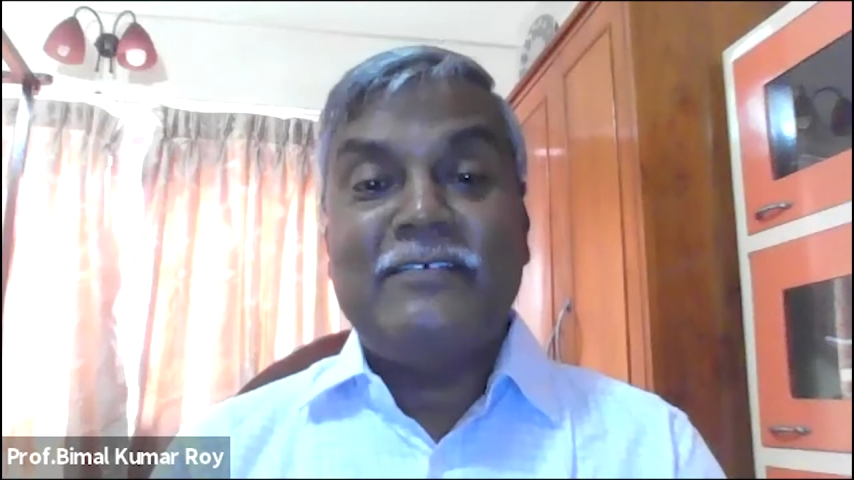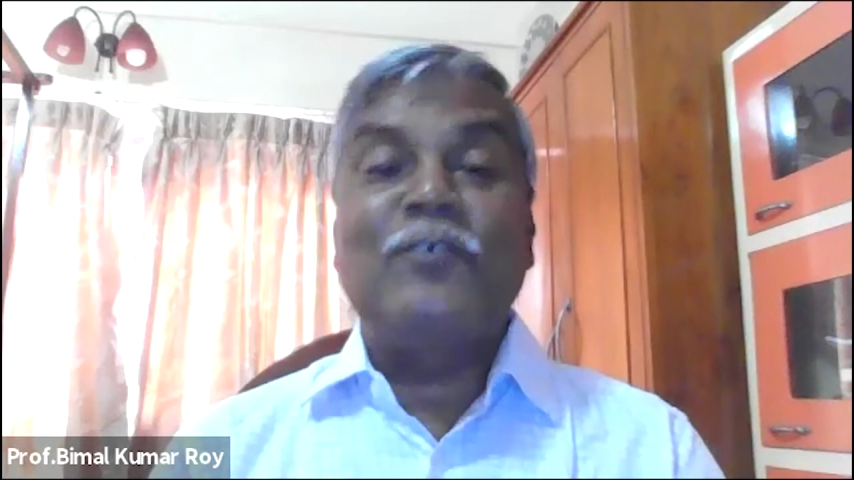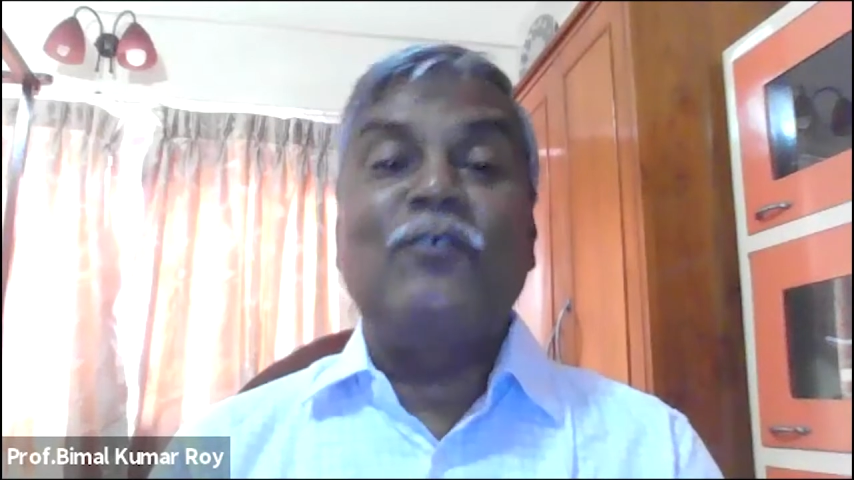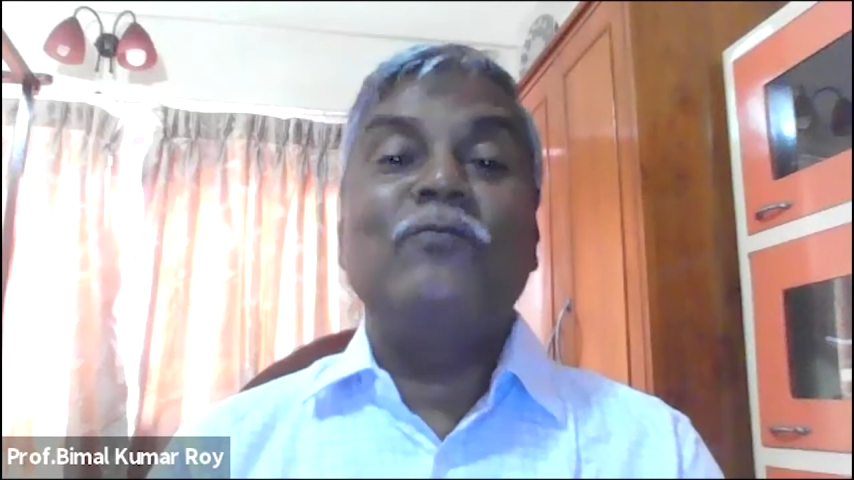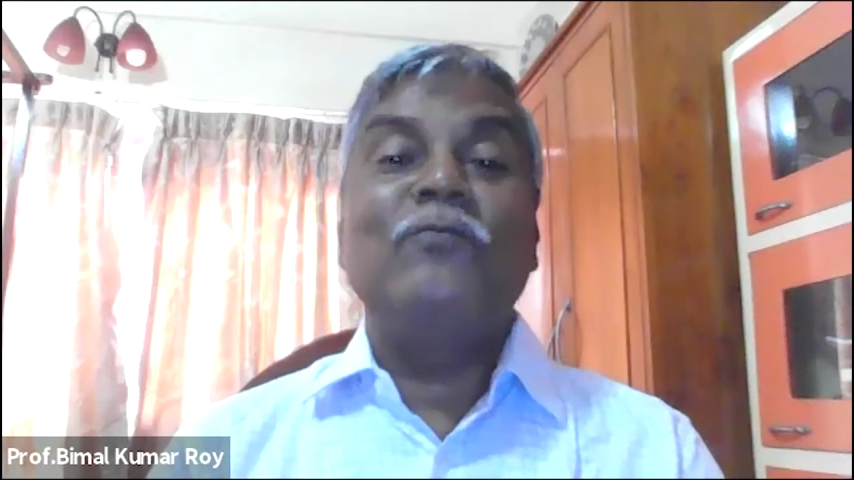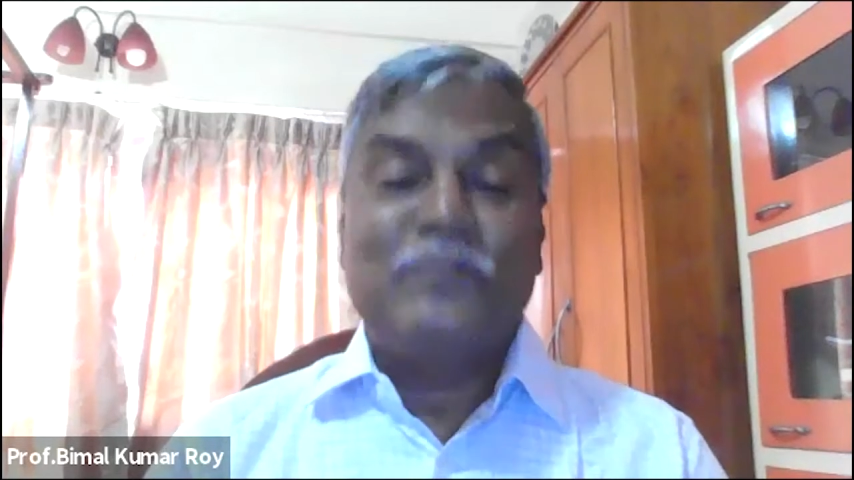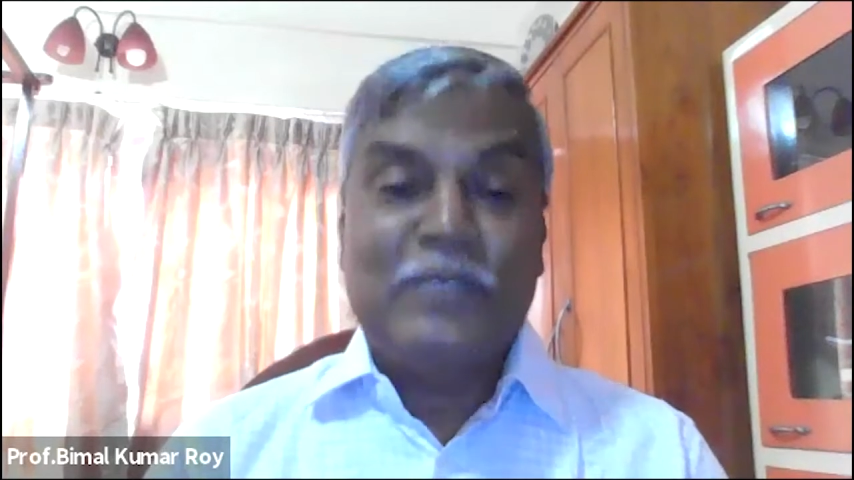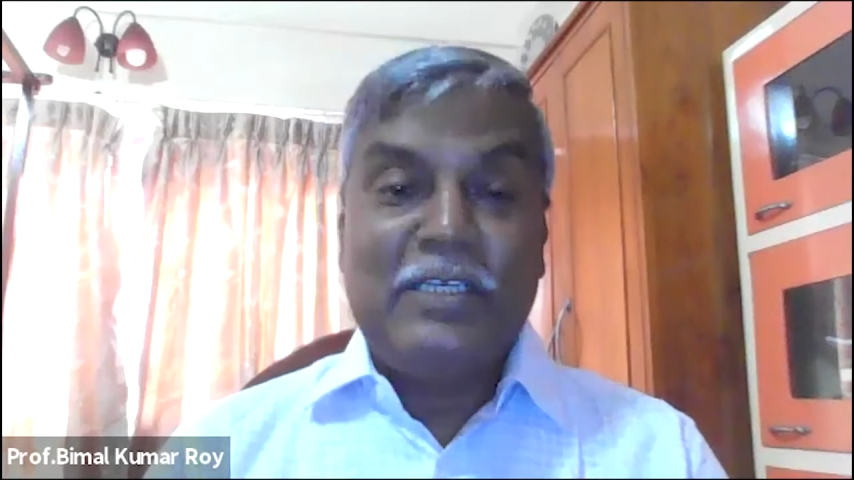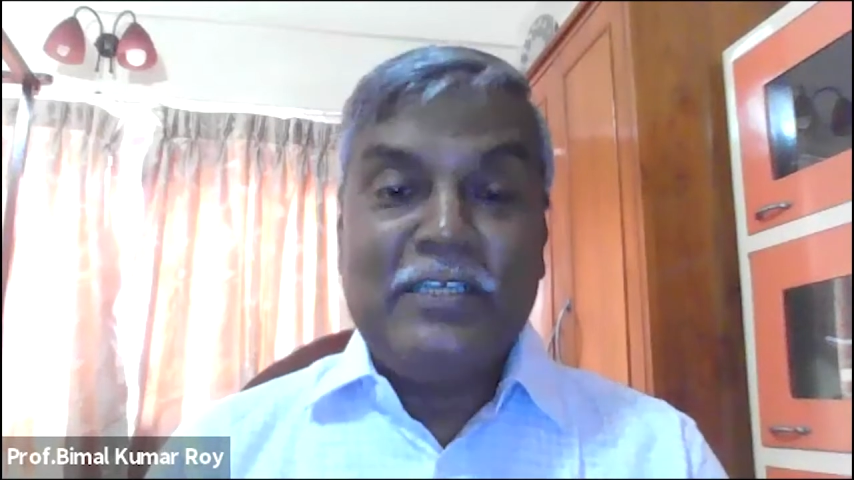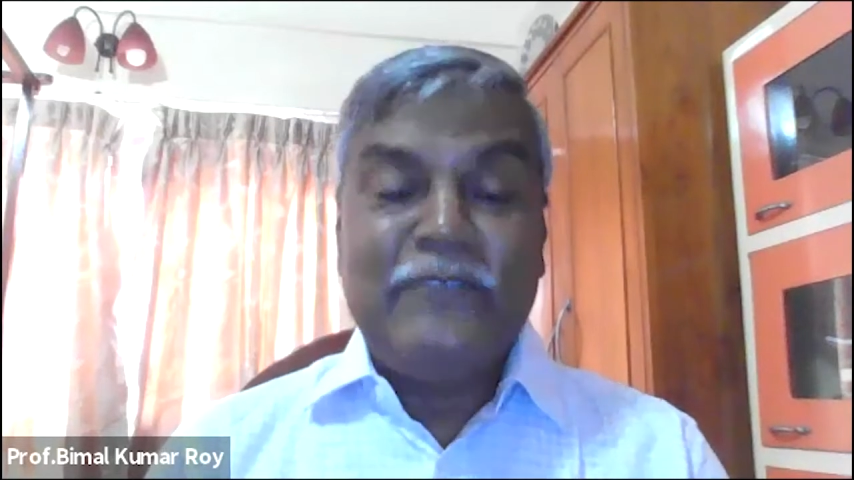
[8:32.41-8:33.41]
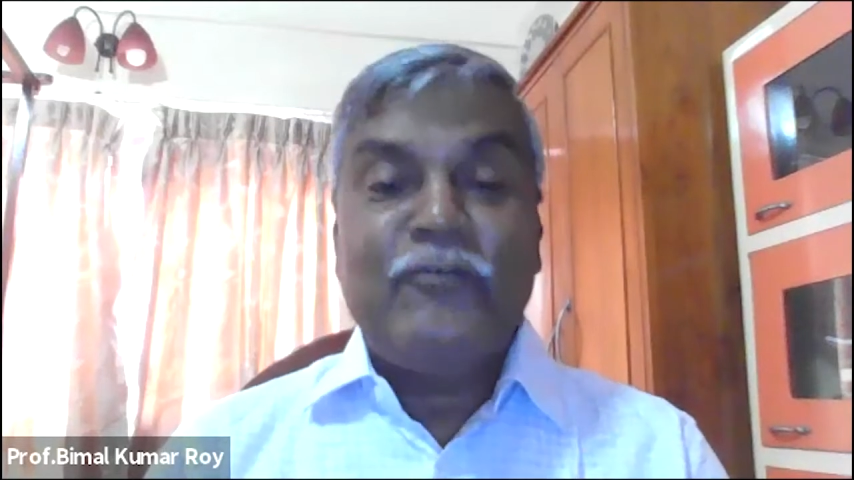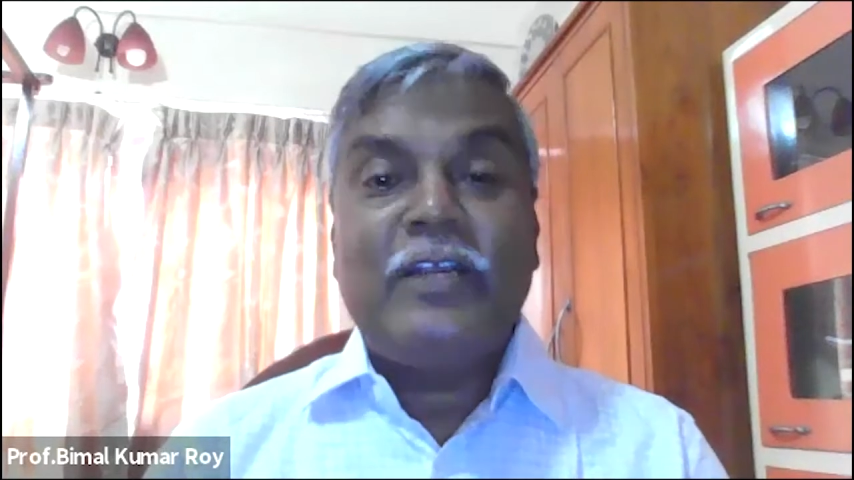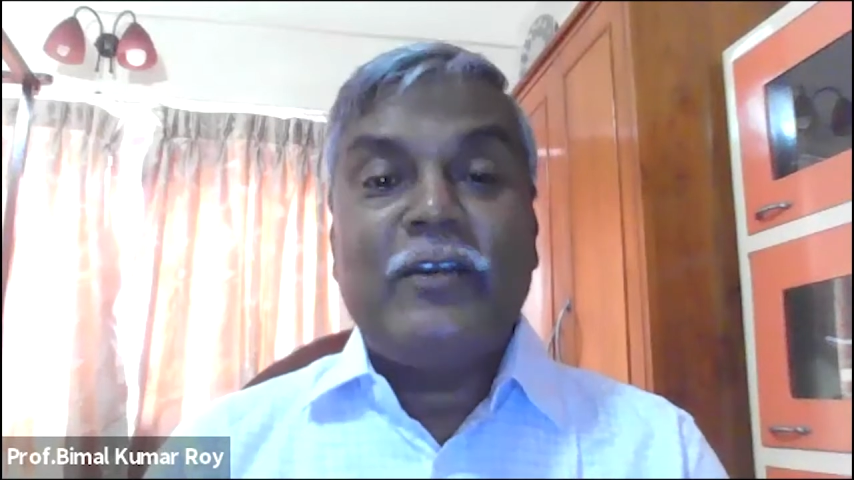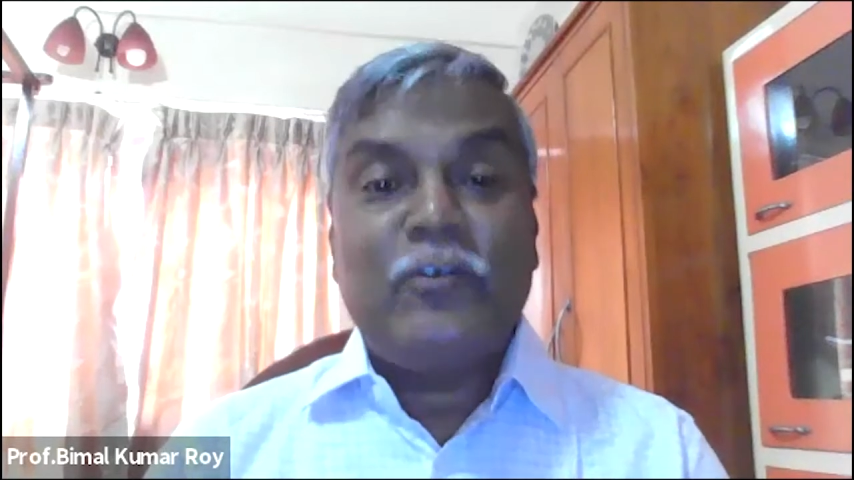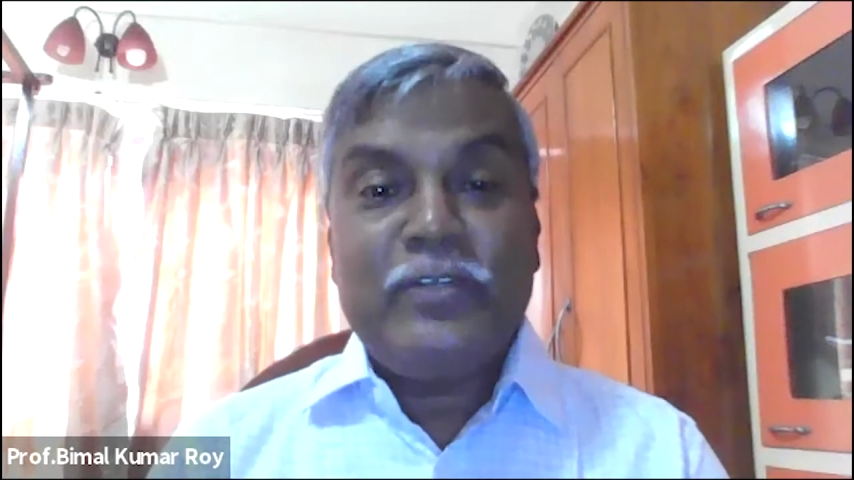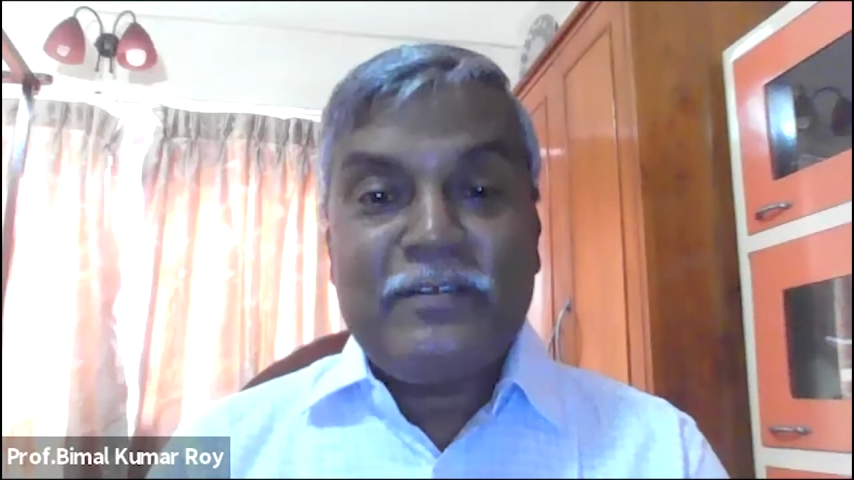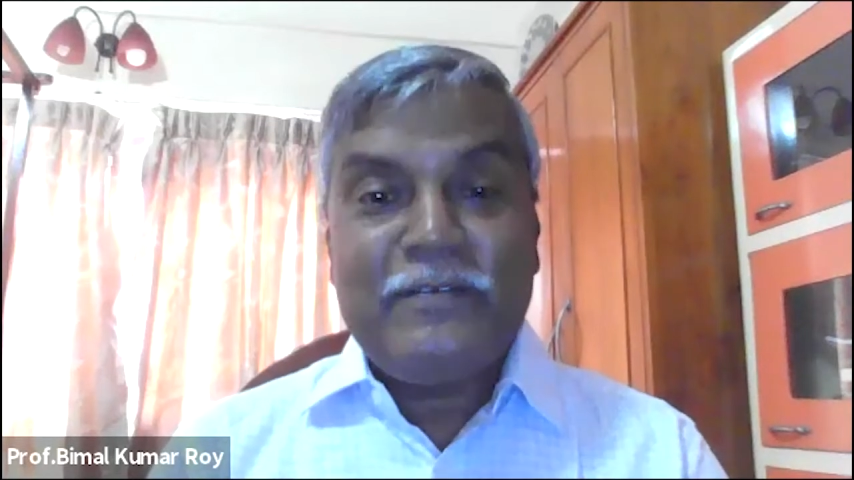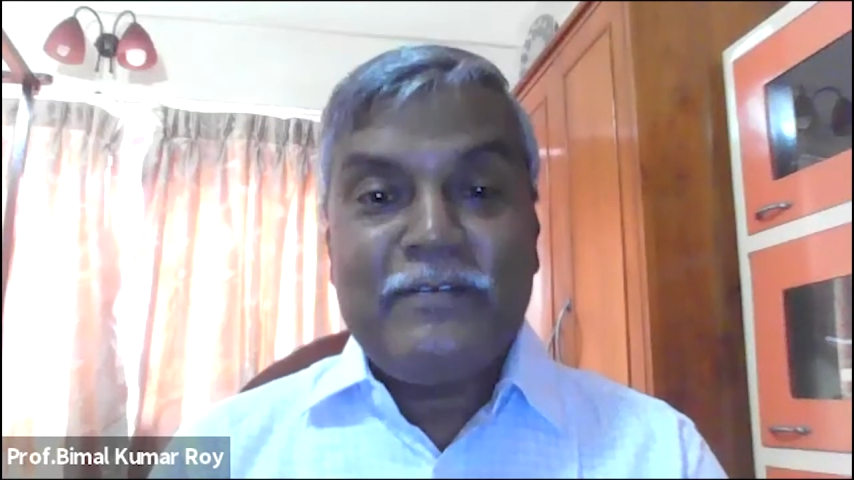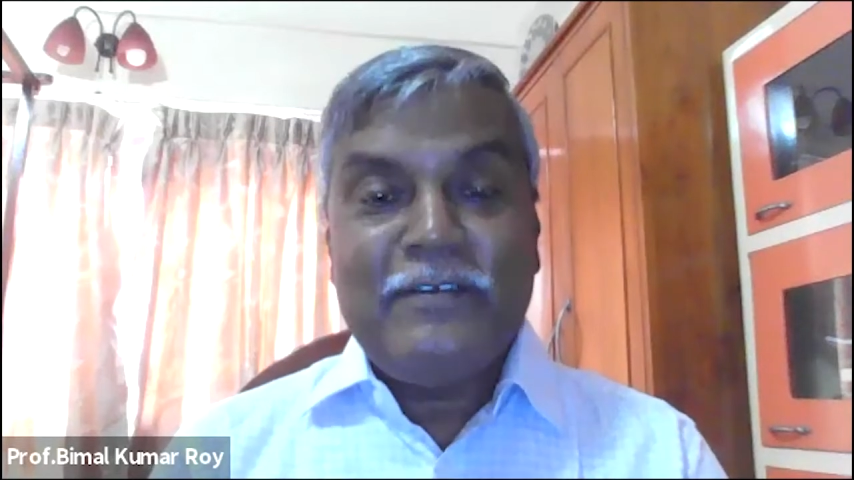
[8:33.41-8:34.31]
So if we can do it,